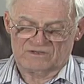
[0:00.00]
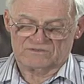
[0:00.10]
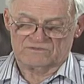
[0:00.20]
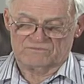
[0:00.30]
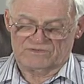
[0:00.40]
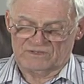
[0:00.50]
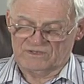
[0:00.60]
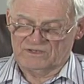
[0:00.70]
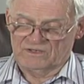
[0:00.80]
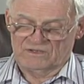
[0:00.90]
so
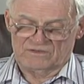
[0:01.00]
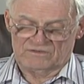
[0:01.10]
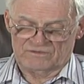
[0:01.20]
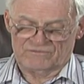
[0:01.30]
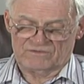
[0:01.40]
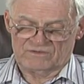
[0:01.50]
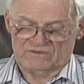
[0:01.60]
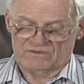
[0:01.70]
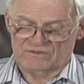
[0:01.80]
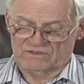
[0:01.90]
many different
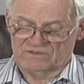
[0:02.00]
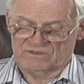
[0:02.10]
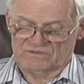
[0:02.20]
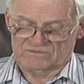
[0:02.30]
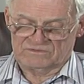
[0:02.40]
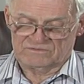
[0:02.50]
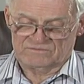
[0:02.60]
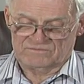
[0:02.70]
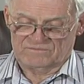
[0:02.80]
details.